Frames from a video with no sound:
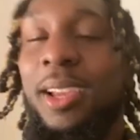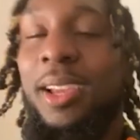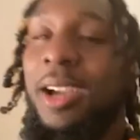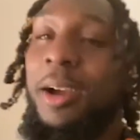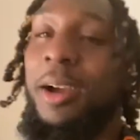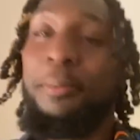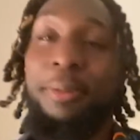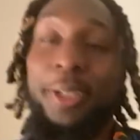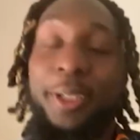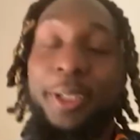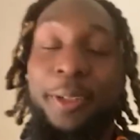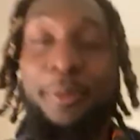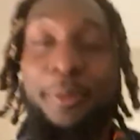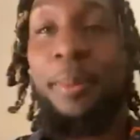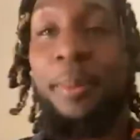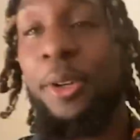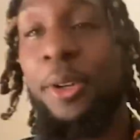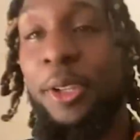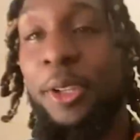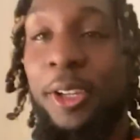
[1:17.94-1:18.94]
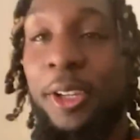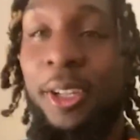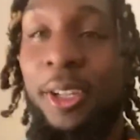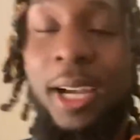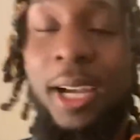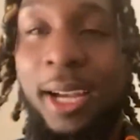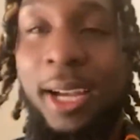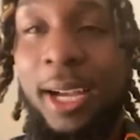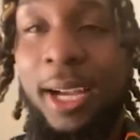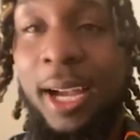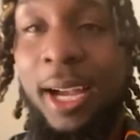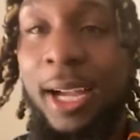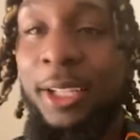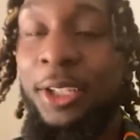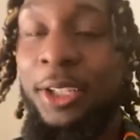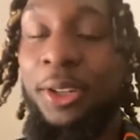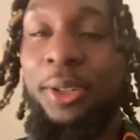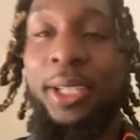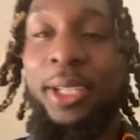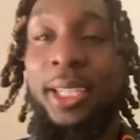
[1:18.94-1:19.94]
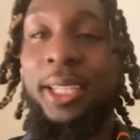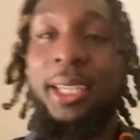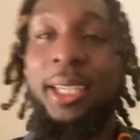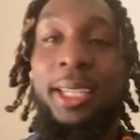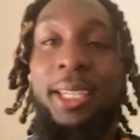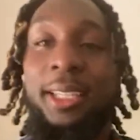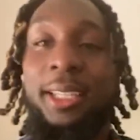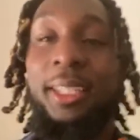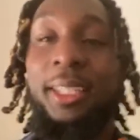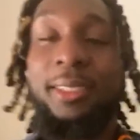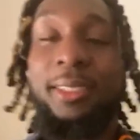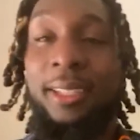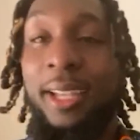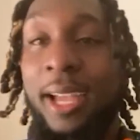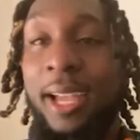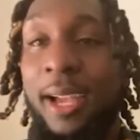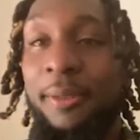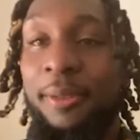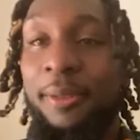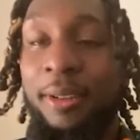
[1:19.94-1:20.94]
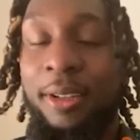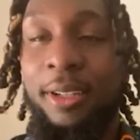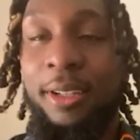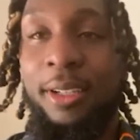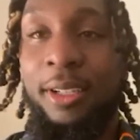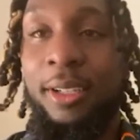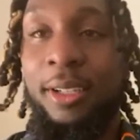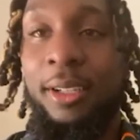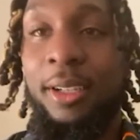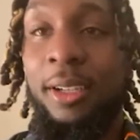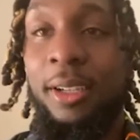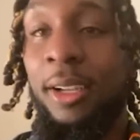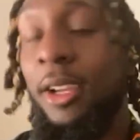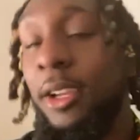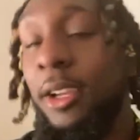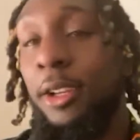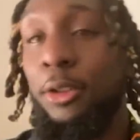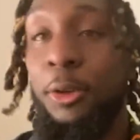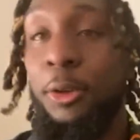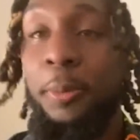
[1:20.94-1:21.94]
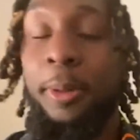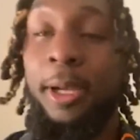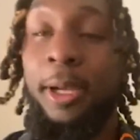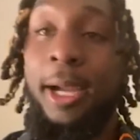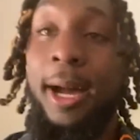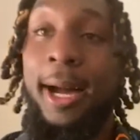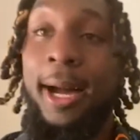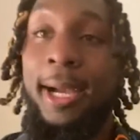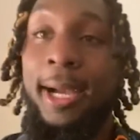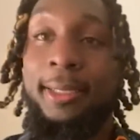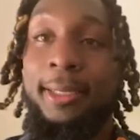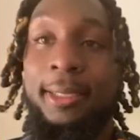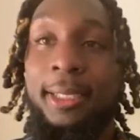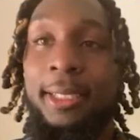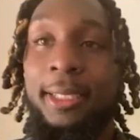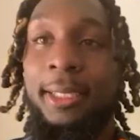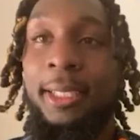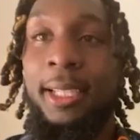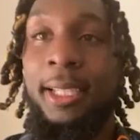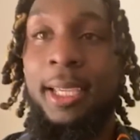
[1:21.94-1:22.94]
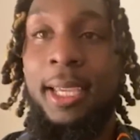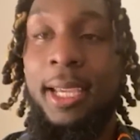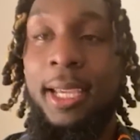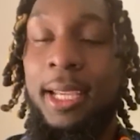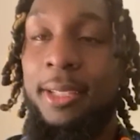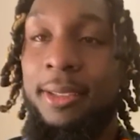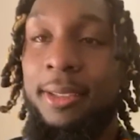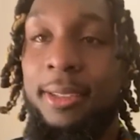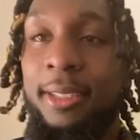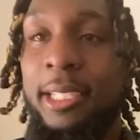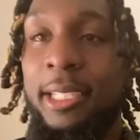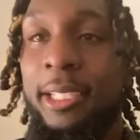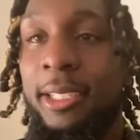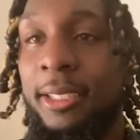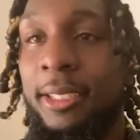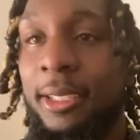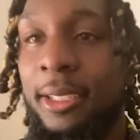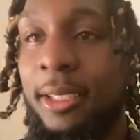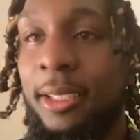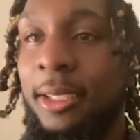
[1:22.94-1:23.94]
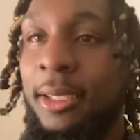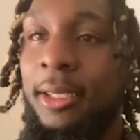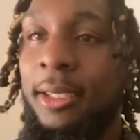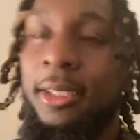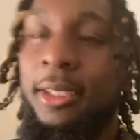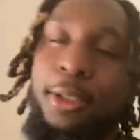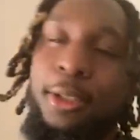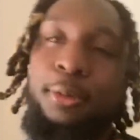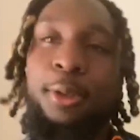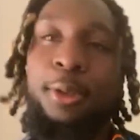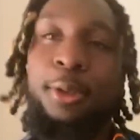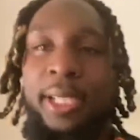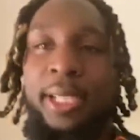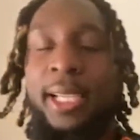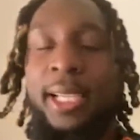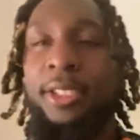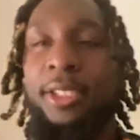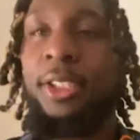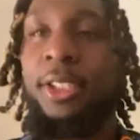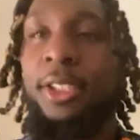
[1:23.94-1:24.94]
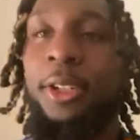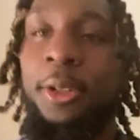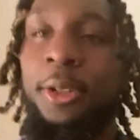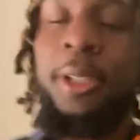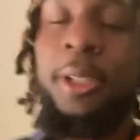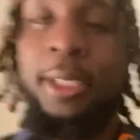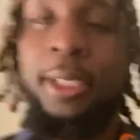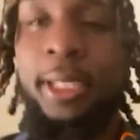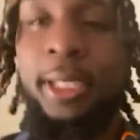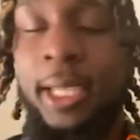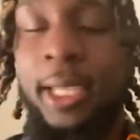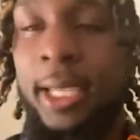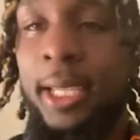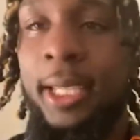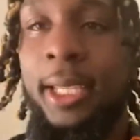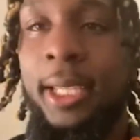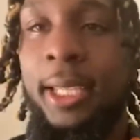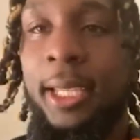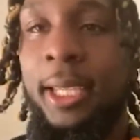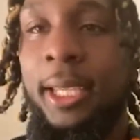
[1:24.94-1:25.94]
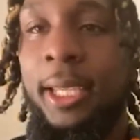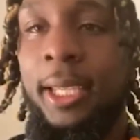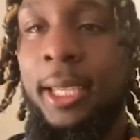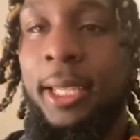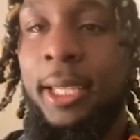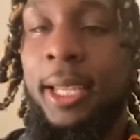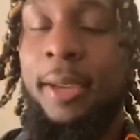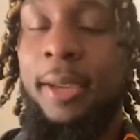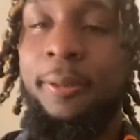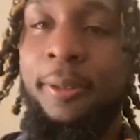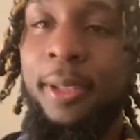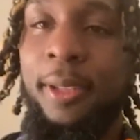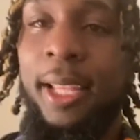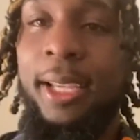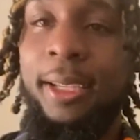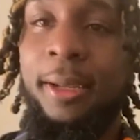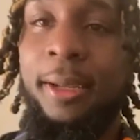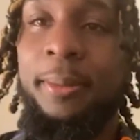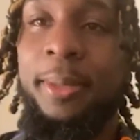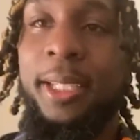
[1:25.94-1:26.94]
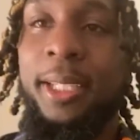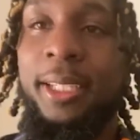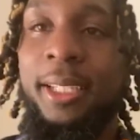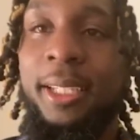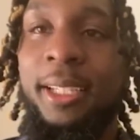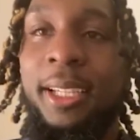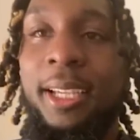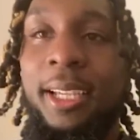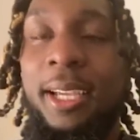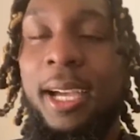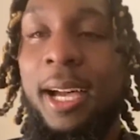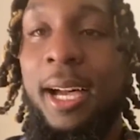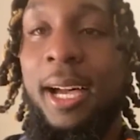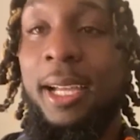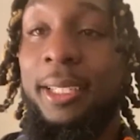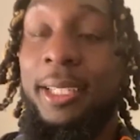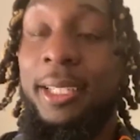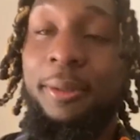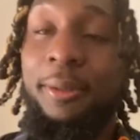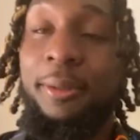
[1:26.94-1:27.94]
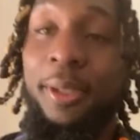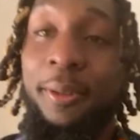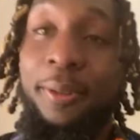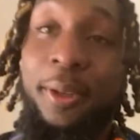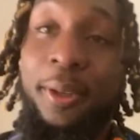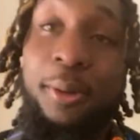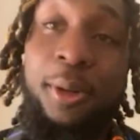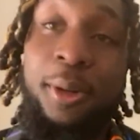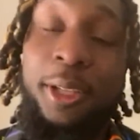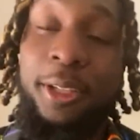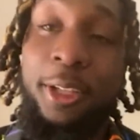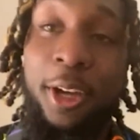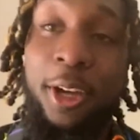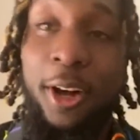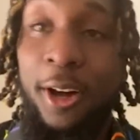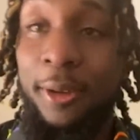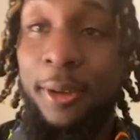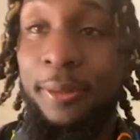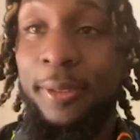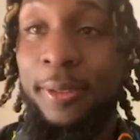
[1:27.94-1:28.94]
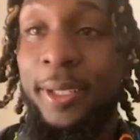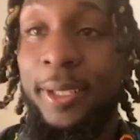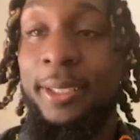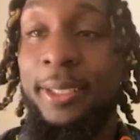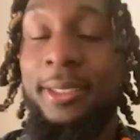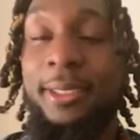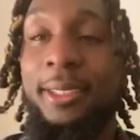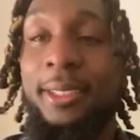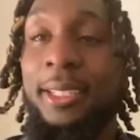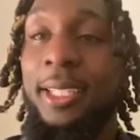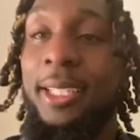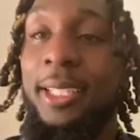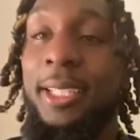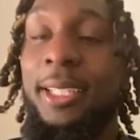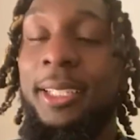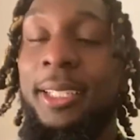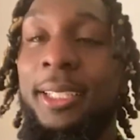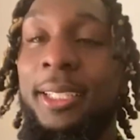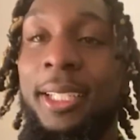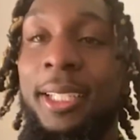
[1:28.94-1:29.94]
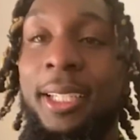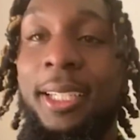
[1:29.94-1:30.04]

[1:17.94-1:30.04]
I'm pretty familiar. I know he likes to have a good group of guys and just get a good rotation going. And I feel like, I mean, I definitely fit well in the offense, and